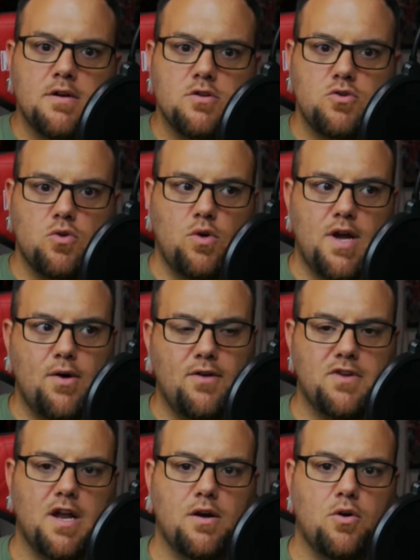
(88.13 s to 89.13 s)
So now
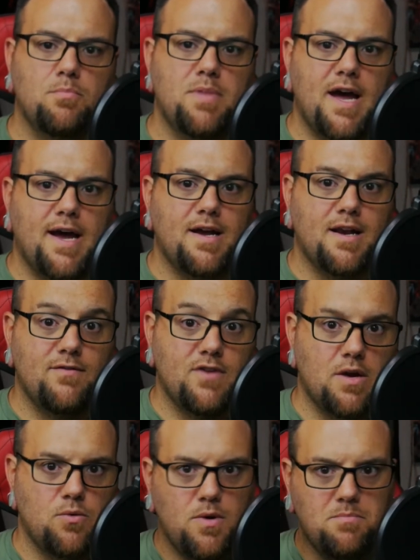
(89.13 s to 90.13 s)
I've got to go back and I've
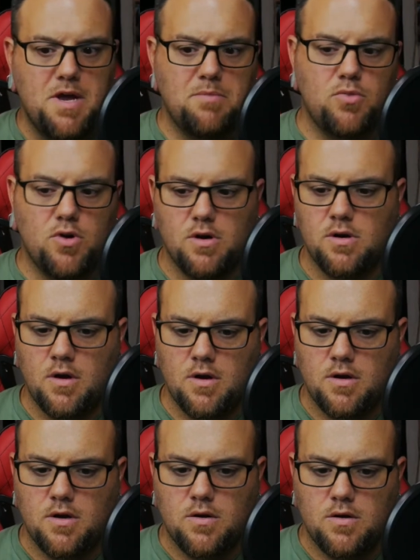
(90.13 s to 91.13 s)
got to remember
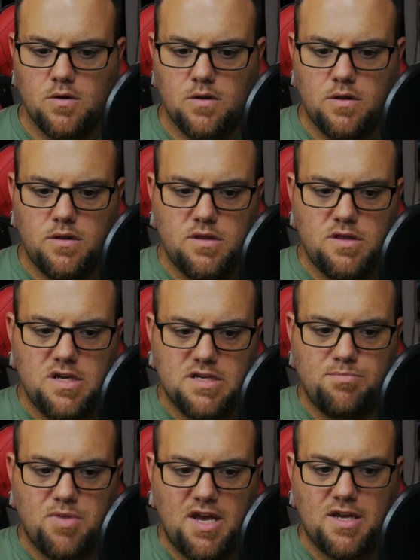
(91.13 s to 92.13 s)
this
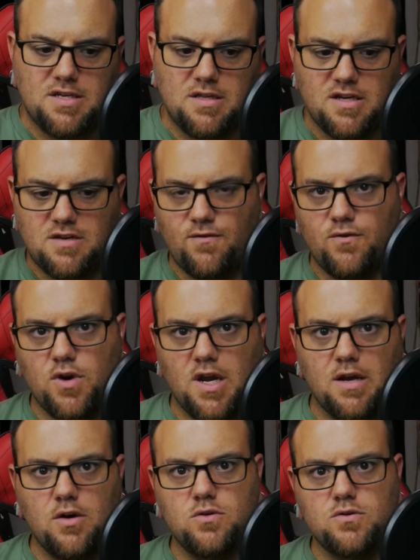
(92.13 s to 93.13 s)
base, this
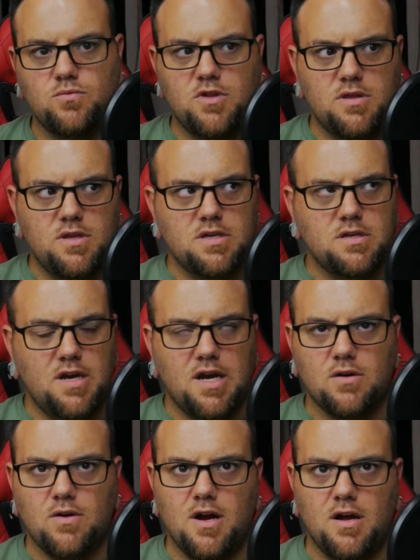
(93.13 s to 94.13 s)
footing goes with this
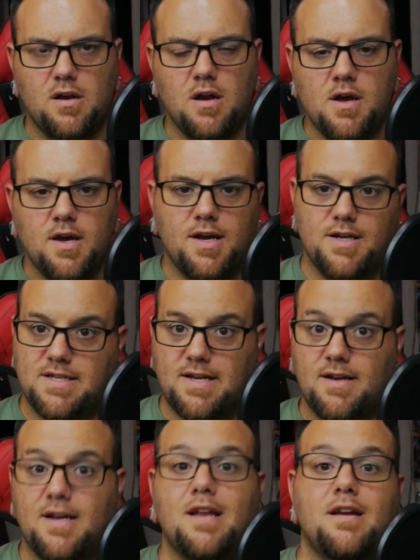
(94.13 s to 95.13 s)
Necron.
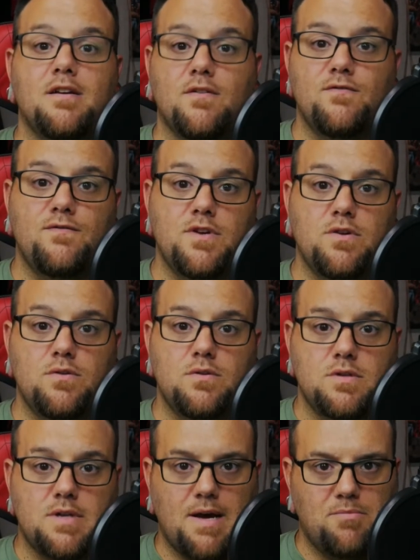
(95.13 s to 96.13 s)
Instead of getting
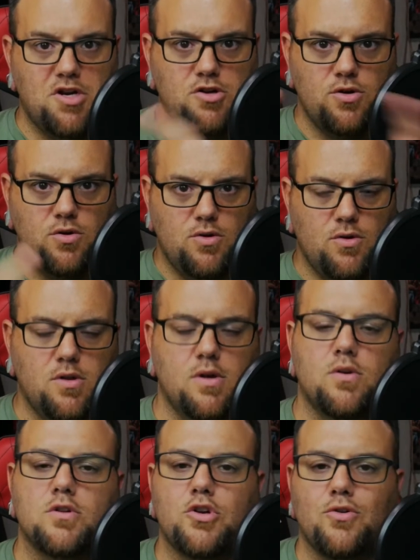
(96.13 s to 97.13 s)
confused, I'm going to show you a
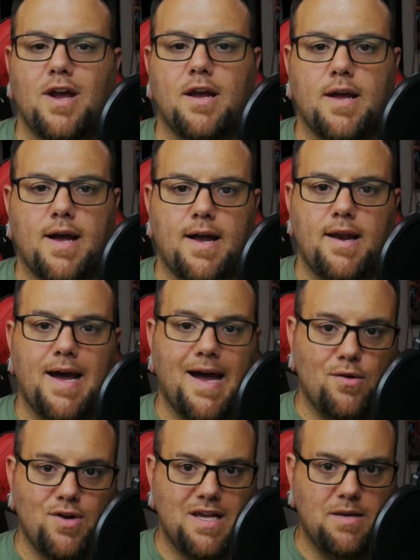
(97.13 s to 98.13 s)
little trick on
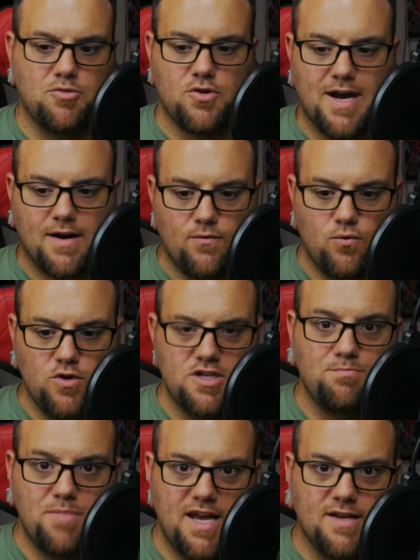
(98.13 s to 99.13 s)
how to keep track of
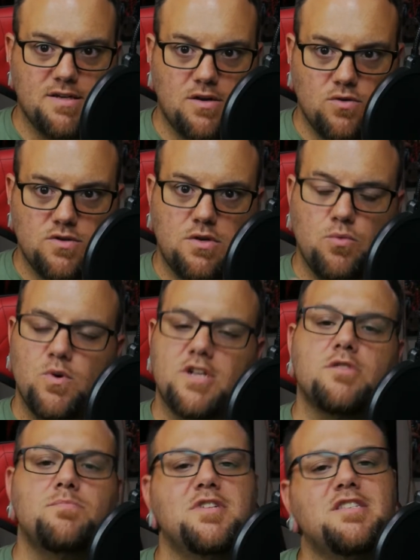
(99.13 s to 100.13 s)
which base goes to
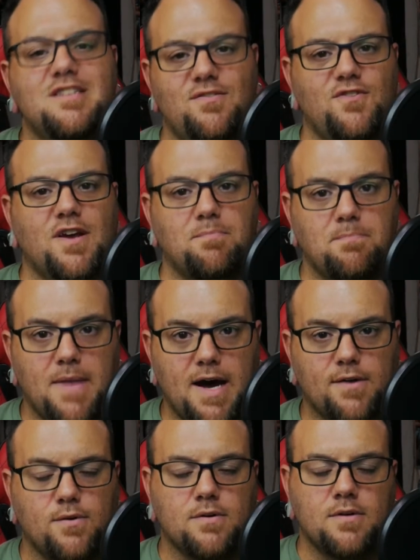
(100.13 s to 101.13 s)
which specific
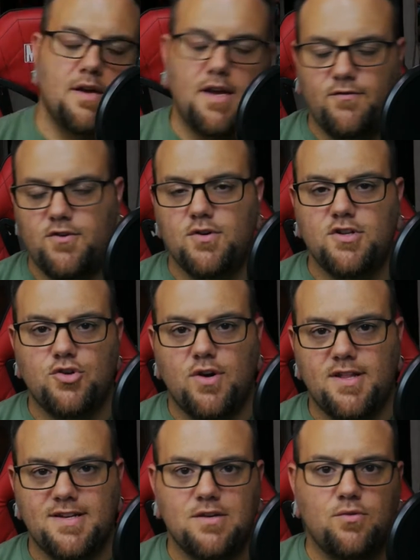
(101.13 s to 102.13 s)
model. If you
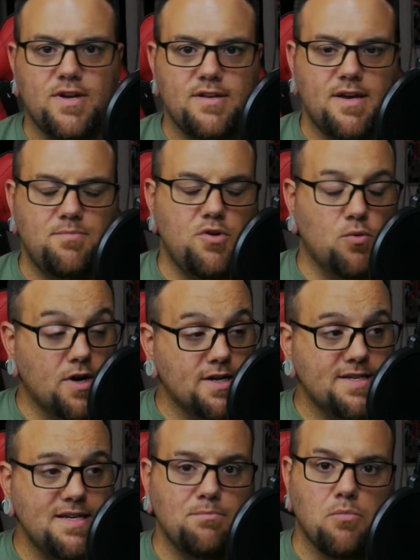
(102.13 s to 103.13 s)
enjoy this quick tip, you want
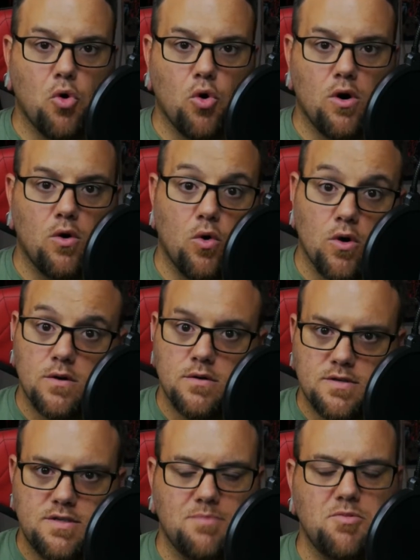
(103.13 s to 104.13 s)
to see more or
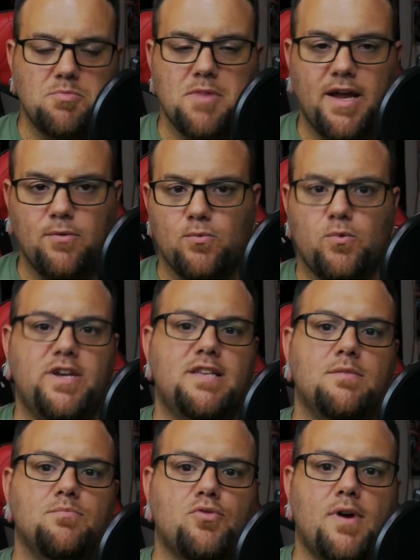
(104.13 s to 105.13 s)
some of my
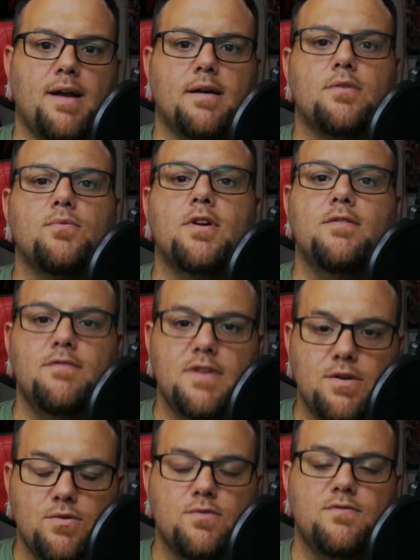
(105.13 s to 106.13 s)
recent product
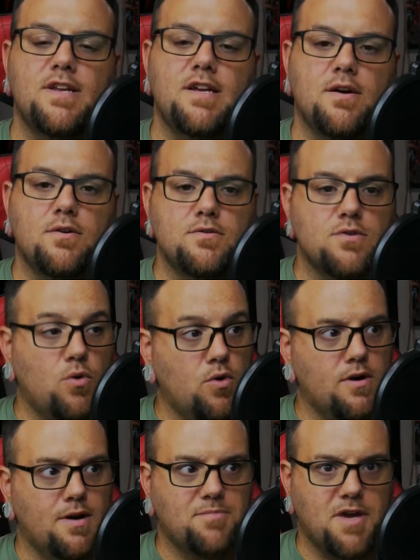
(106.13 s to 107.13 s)
review videos
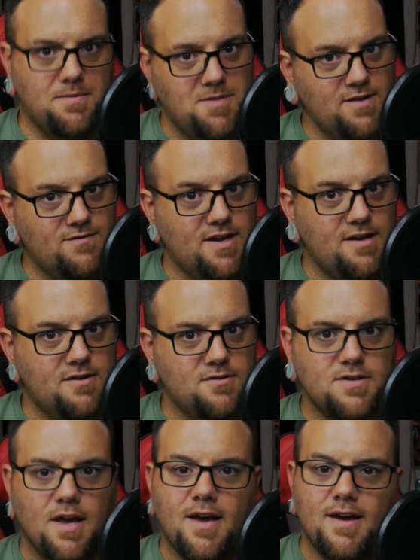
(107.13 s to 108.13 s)
or upcoming
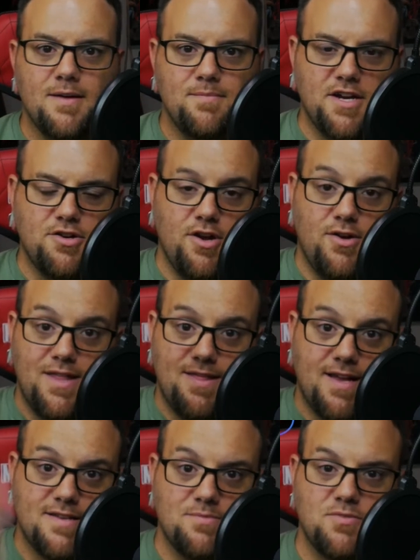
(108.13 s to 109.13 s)
videos, make sure you hit
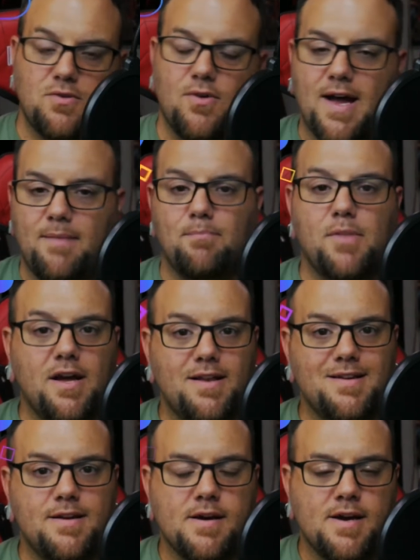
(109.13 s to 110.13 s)
that subscribe
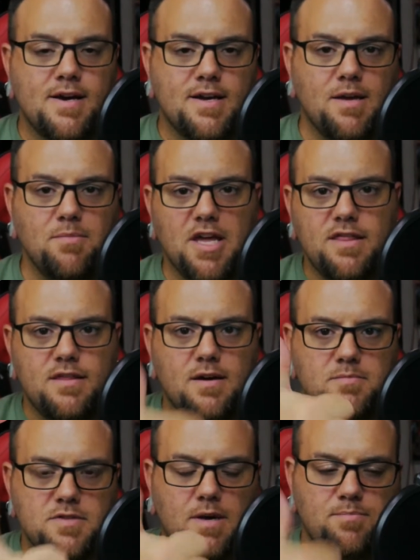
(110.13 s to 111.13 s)
button, give me a
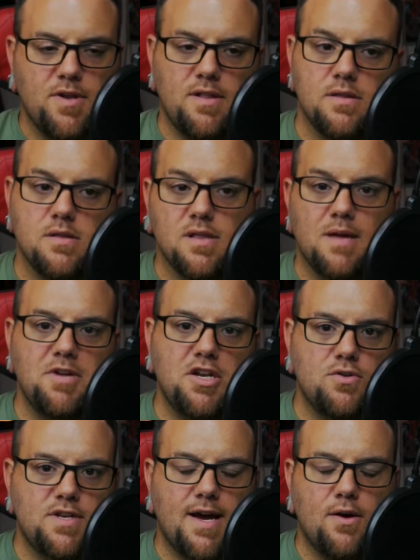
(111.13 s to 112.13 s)
thumbs up, and let me
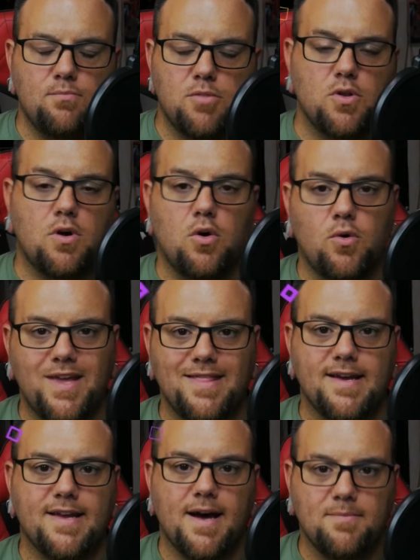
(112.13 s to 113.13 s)
know down below in
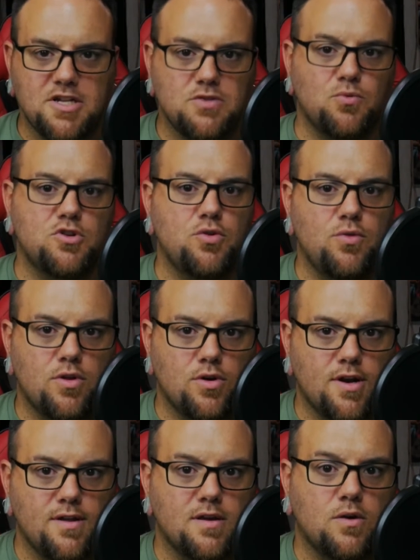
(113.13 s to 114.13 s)
the comments what you
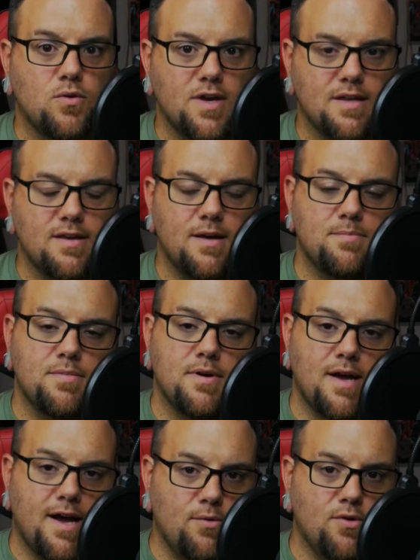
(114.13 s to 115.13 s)
thought of the quick tip.
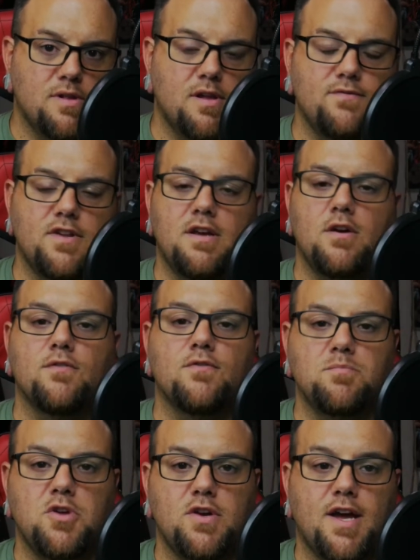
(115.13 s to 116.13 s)
I would love to hear
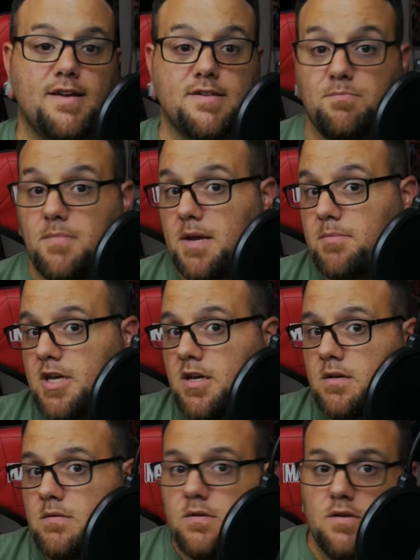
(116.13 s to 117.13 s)
from you guys, and
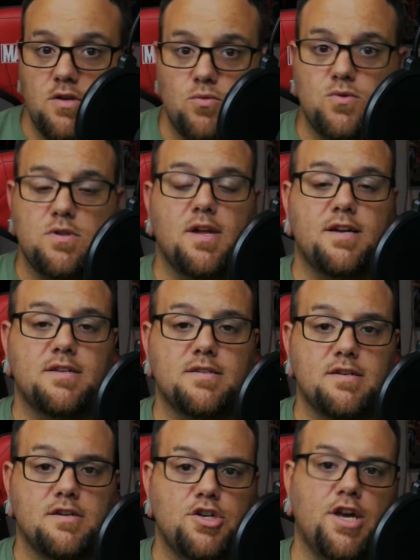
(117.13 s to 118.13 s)
maybe you would like to
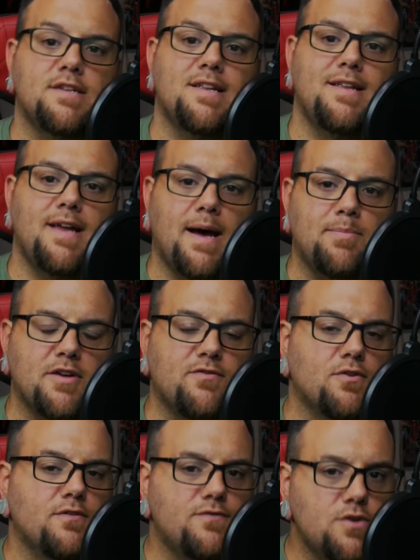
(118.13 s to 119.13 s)
suggest a topic
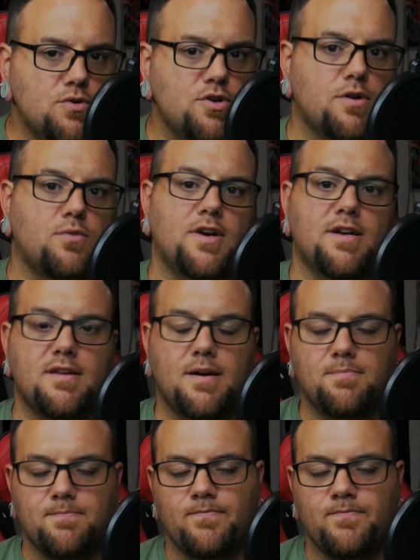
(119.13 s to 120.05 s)
for a future quick tip.